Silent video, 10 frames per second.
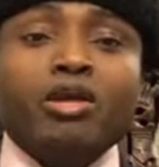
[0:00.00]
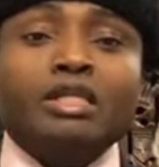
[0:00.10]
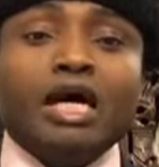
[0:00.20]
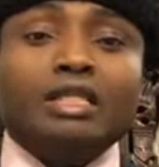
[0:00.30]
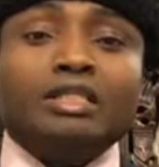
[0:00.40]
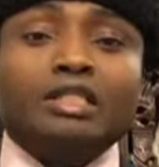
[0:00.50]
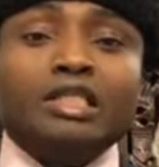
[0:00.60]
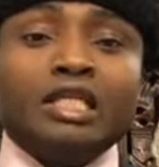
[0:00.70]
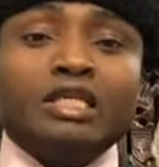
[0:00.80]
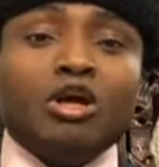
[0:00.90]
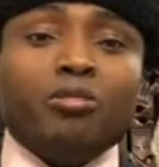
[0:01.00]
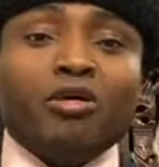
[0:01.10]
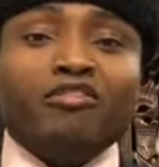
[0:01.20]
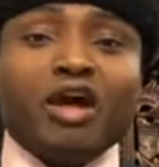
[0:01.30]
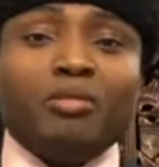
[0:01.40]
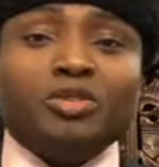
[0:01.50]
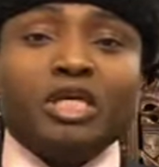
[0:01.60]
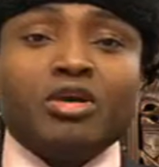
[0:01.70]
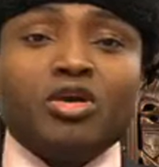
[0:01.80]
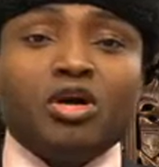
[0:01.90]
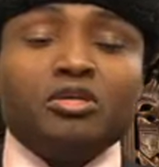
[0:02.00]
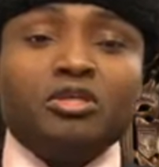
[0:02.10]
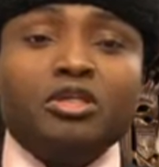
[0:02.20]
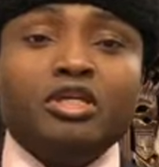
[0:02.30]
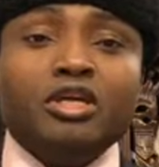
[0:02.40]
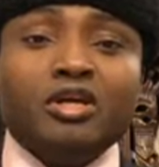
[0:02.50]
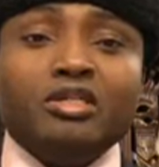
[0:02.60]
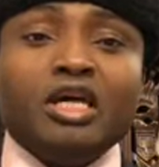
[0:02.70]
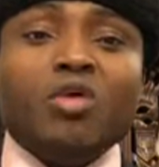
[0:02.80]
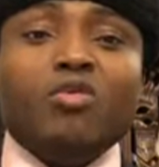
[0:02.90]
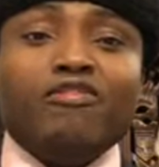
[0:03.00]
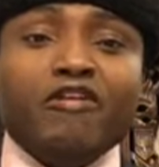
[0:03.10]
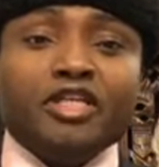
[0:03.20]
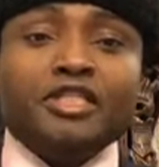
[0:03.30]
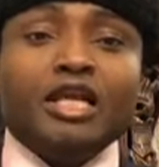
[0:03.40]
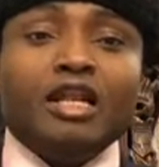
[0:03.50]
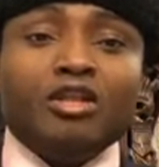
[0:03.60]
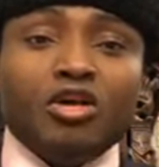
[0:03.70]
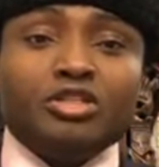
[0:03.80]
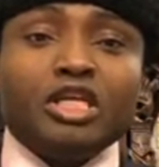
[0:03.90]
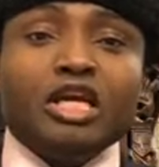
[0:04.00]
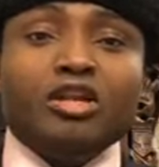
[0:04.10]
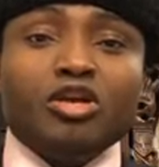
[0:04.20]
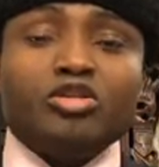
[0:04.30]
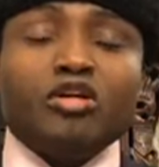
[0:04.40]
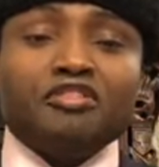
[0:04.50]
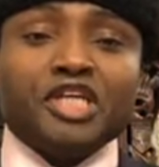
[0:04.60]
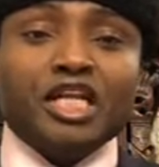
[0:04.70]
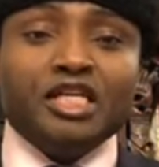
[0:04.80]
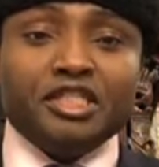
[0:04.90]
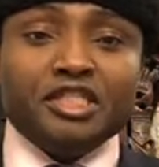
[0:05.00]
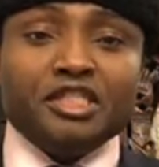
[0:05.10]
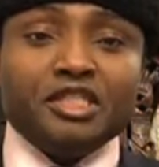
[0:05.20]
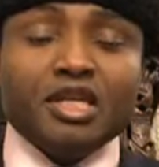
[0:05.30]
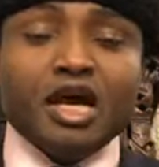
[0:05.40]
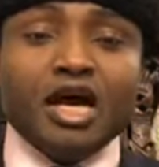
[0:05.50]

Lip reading: that setting up of Amotekon, they will face a lot of challenges.